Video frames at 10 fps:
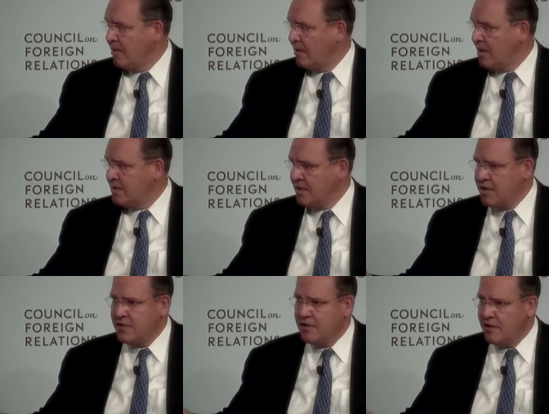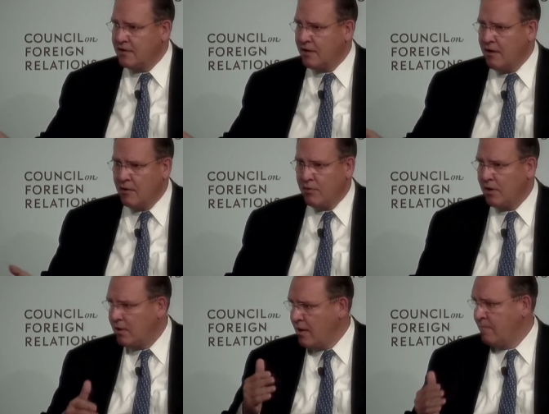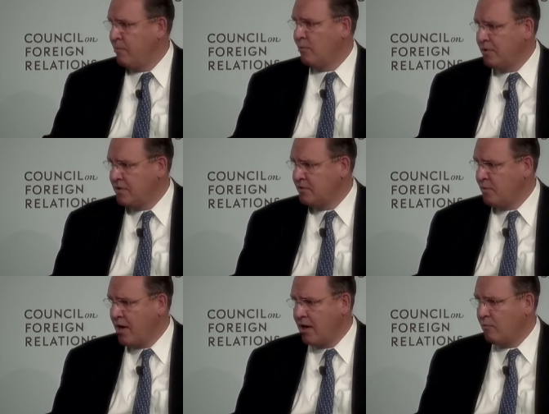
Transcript: It's an easy thing to cut. We can cut employee training.